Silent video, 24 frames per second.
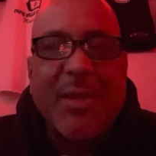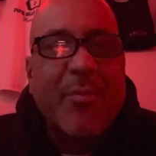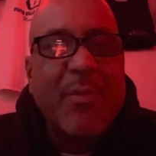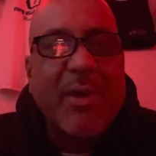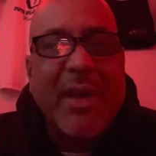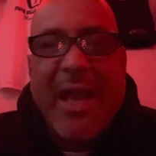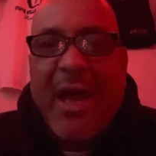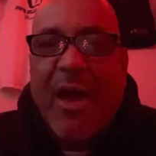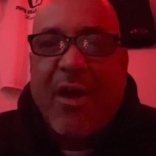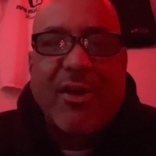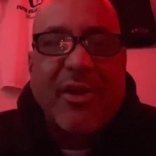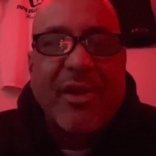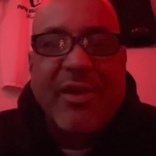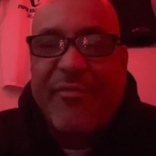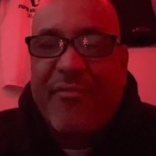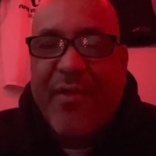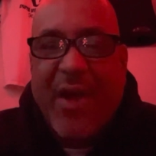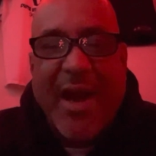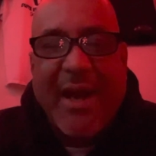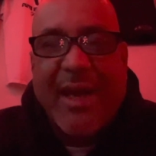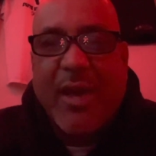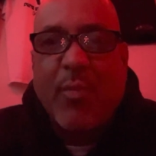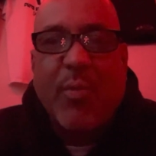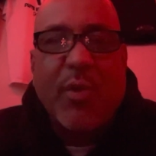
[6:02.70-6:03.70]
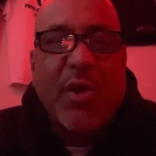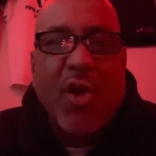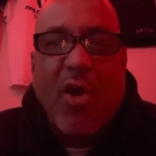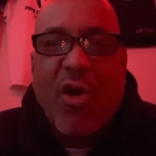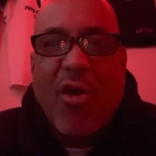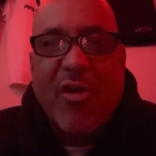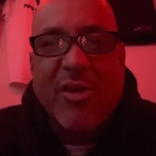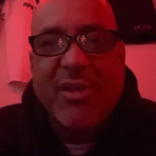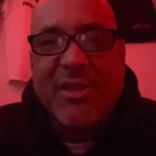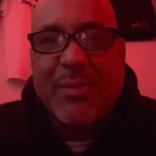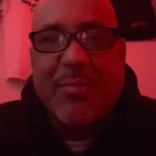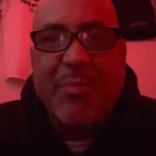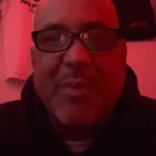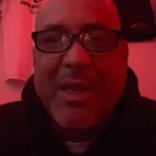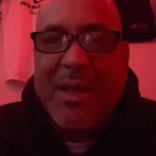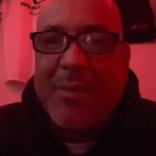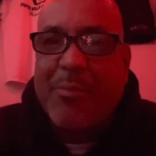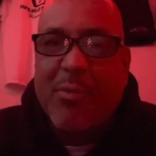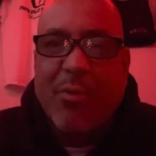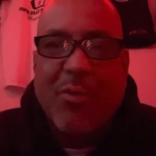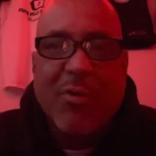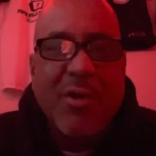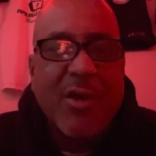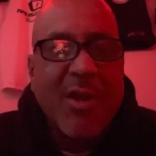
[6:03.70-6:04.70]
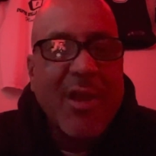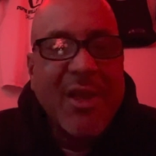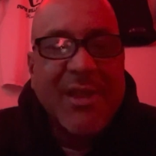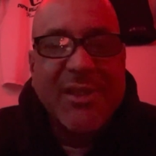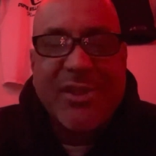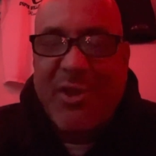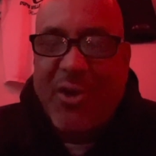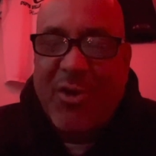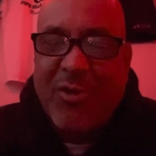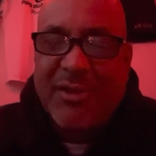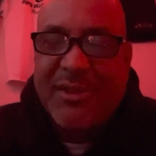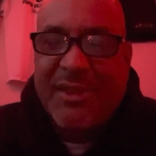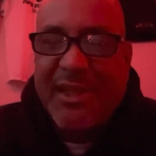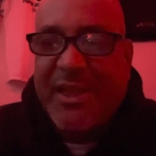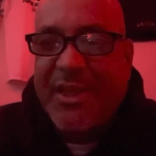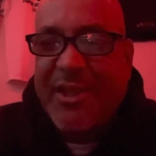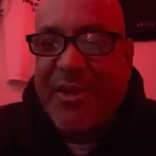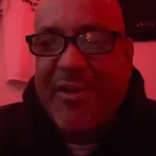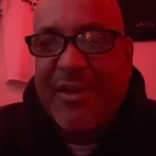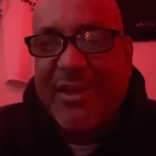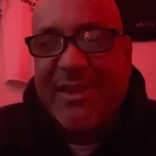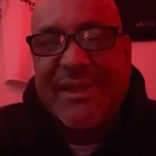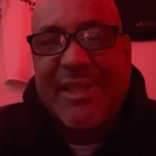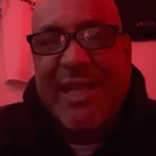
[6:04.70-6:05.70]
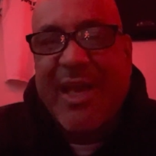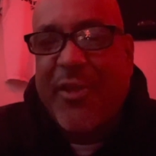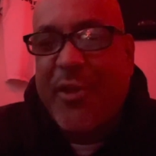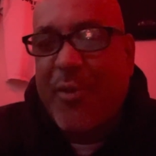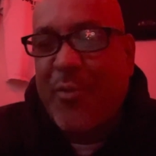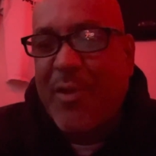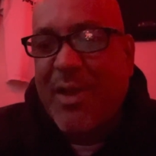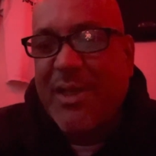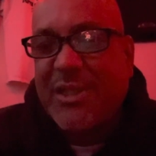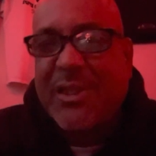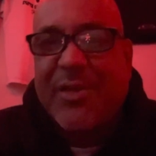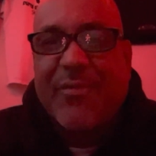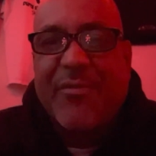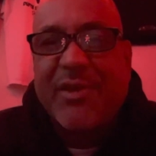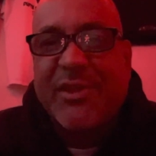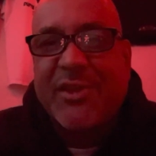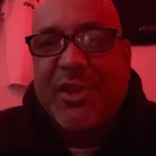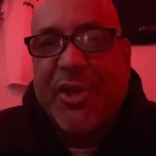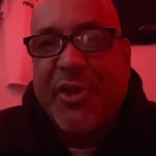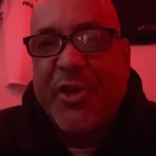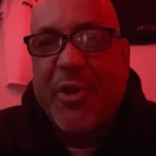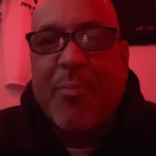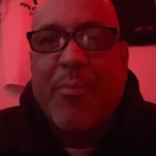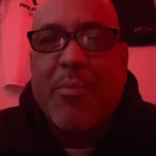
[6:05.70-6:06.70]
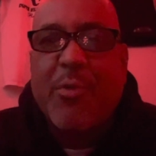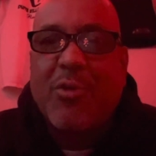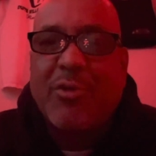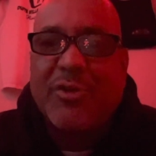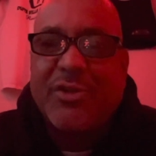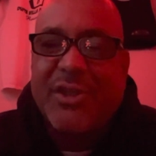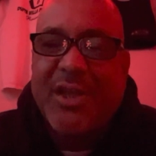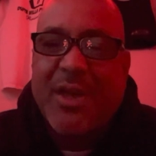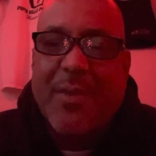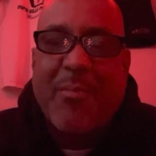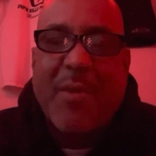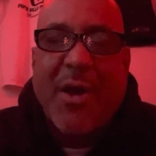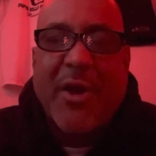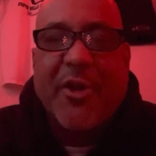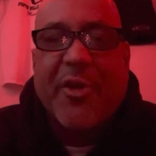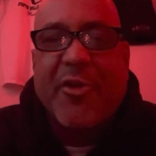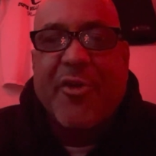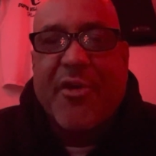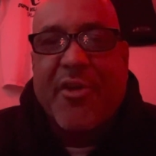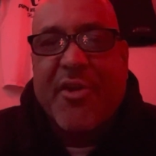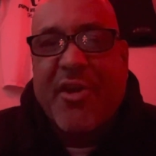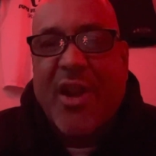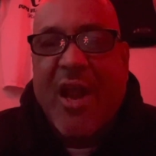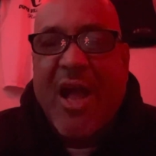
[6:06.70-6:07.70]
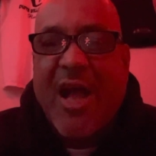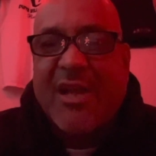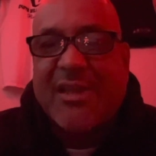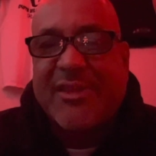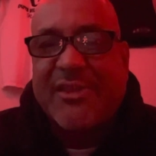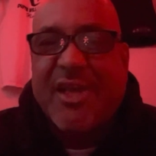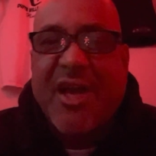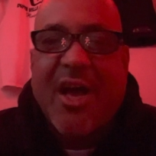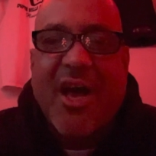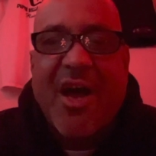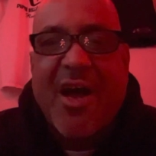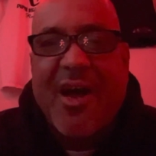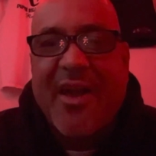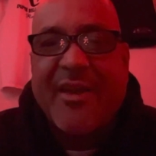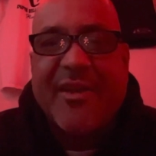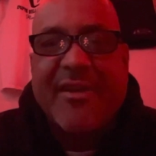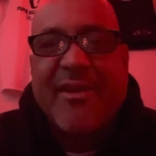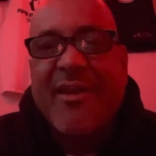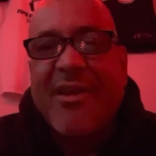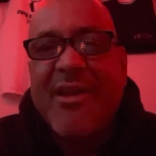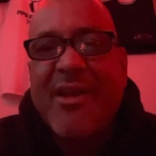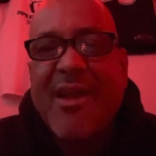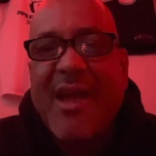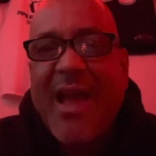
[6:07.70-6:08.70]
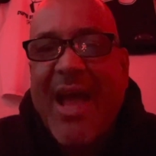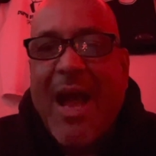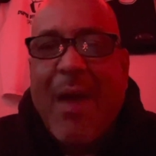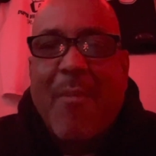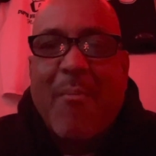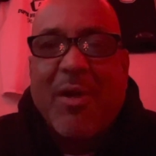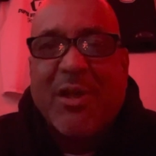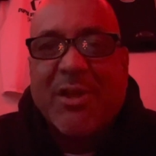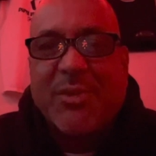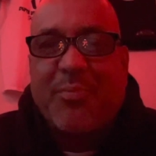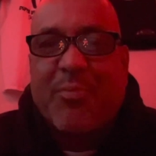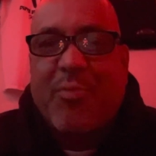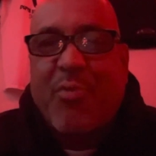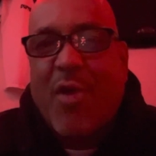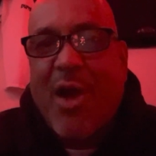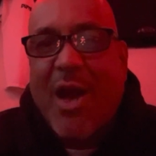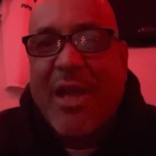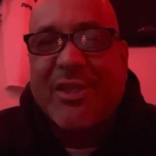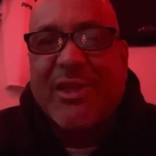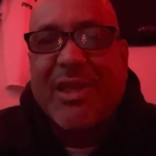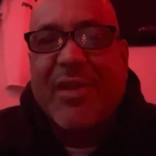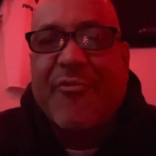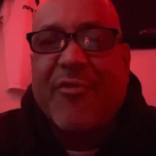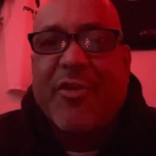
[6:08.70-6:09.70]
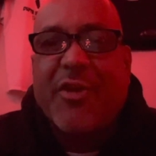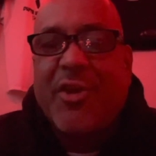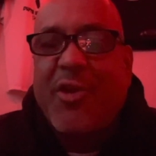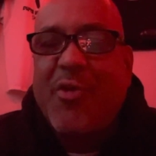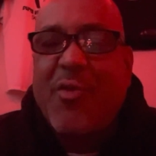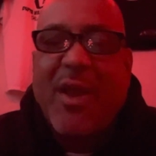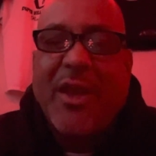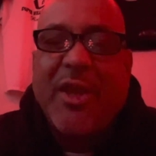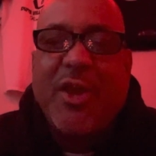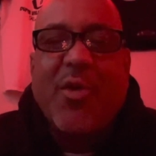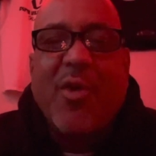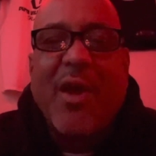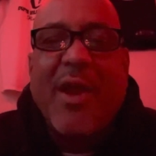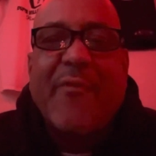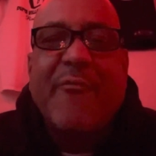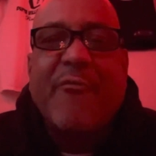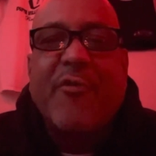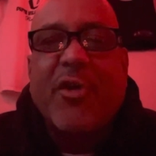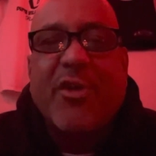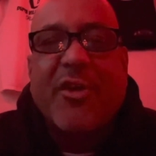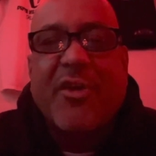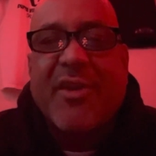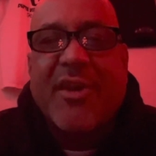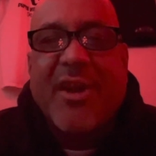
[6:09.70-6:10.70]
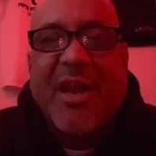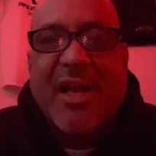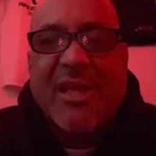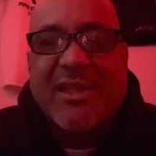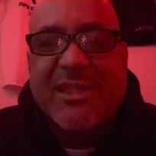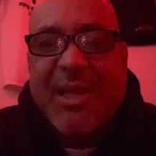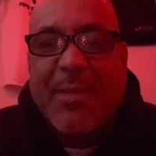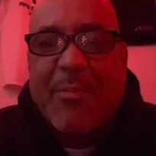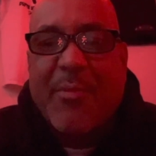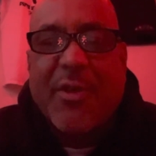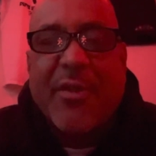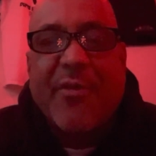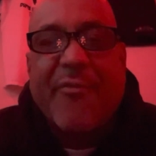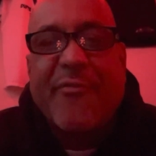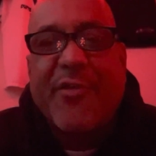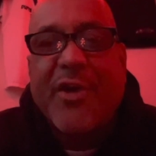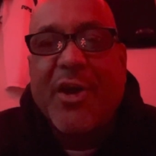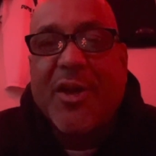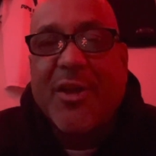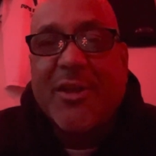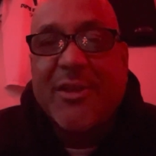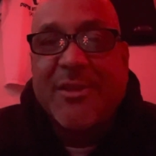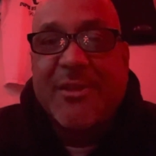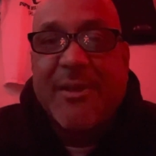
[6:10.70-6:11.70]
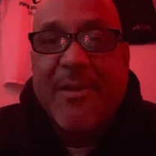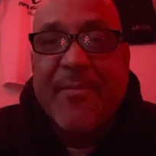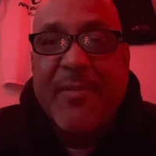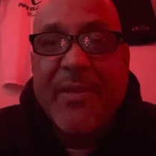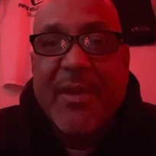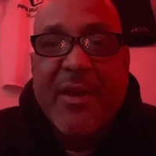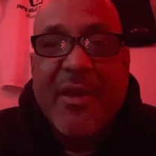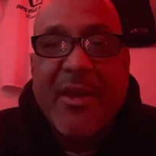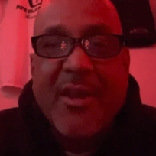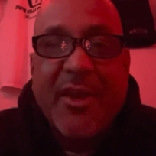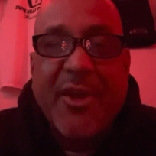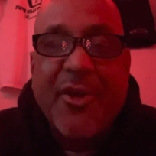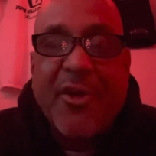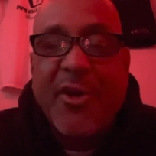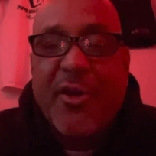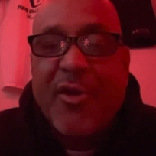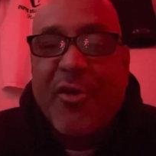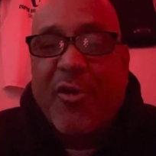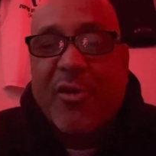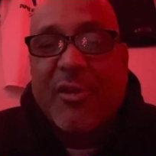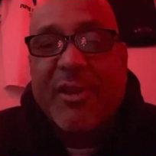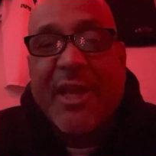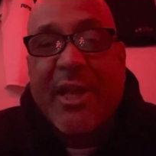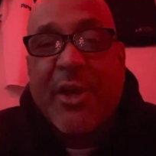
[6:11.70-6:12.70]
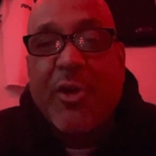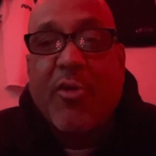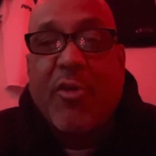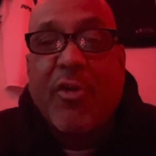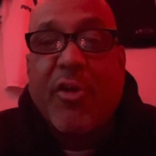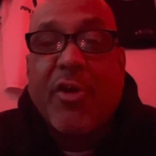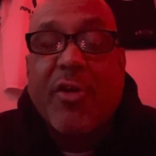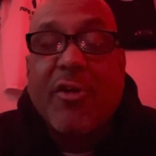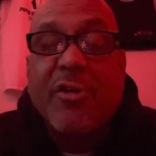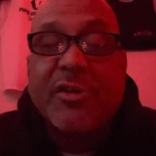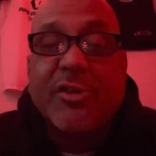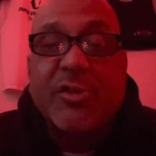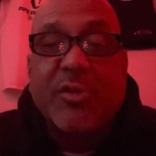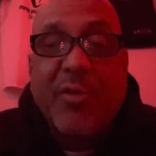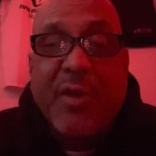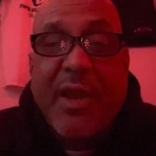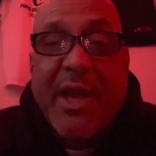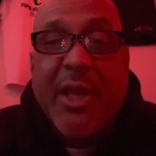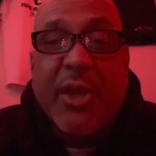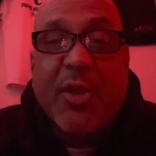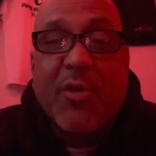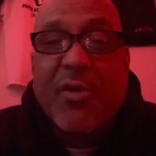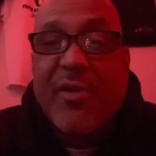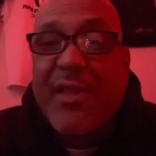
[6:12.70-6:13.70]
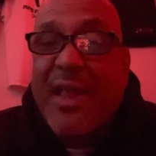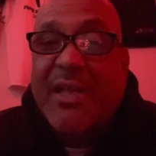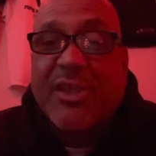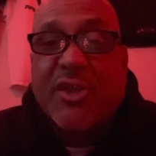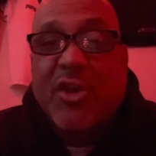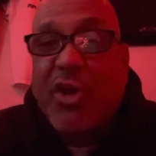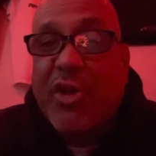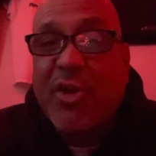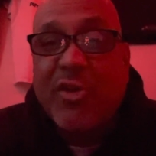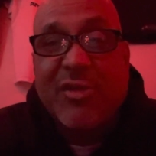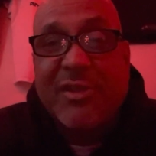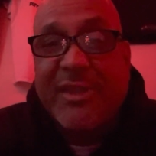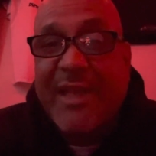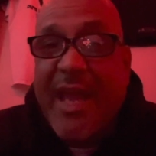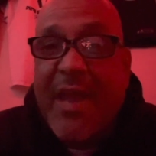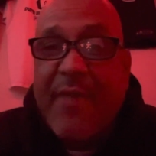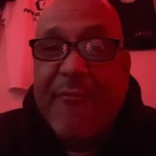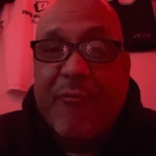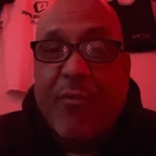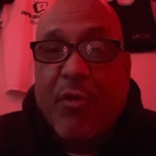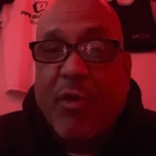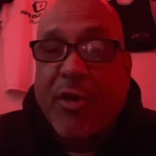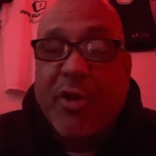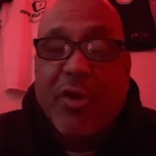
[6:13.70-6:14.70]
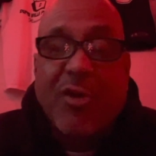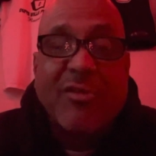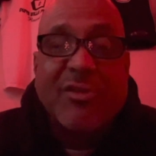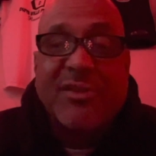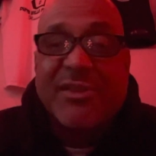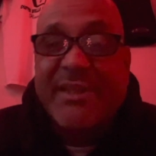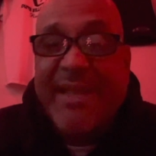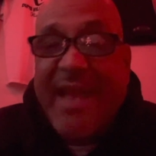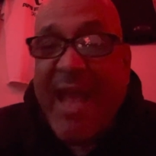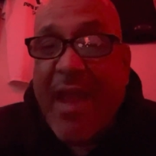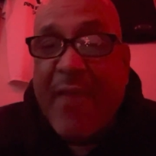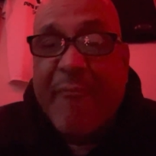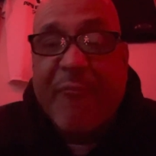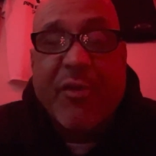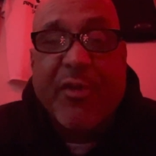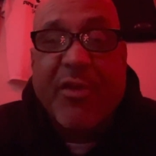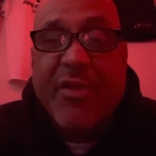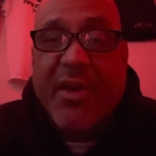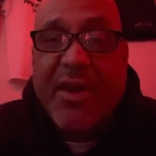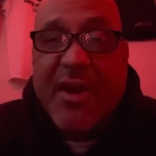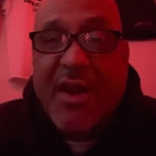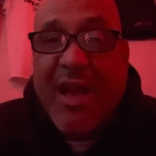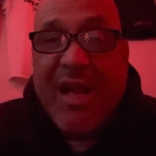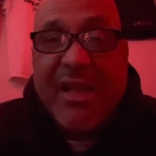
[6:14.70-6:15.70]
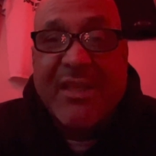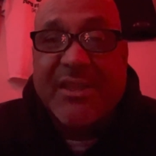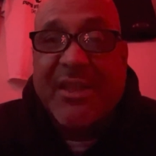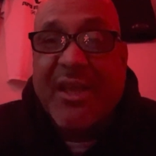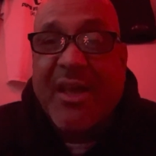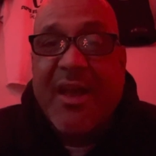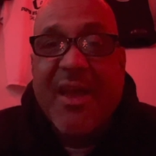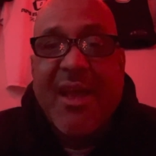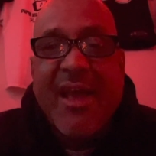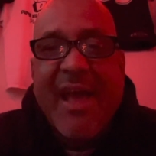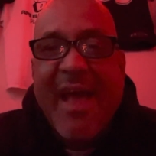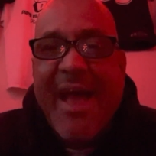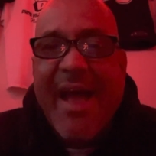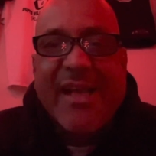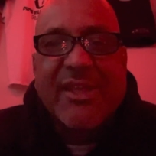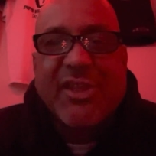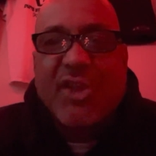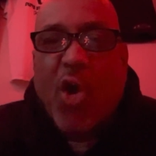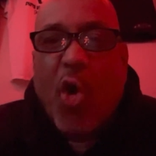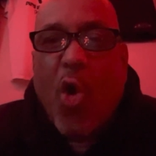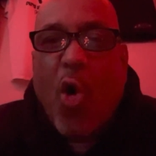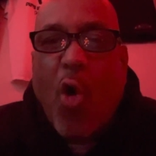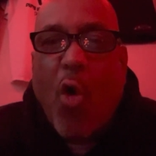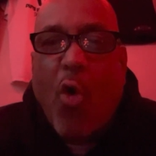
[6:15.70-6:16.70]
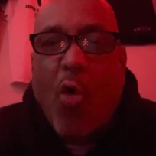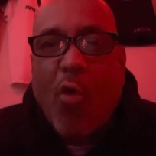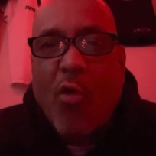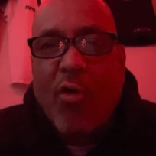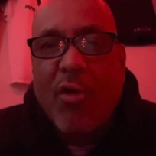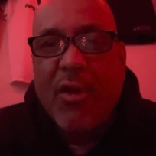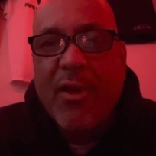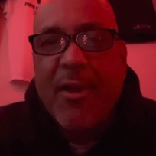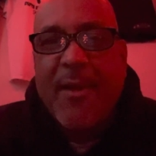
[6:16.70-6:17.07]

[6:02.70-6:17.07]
but how divided we are as a people. So don't sit there and sell the rest of us on your bullshit about your raza and how much pride you have. You ain't for the raza, motherfuckers. You're Northanian or you're Sudanian, and that's all you stand for. You don't stand for the raza as a whole.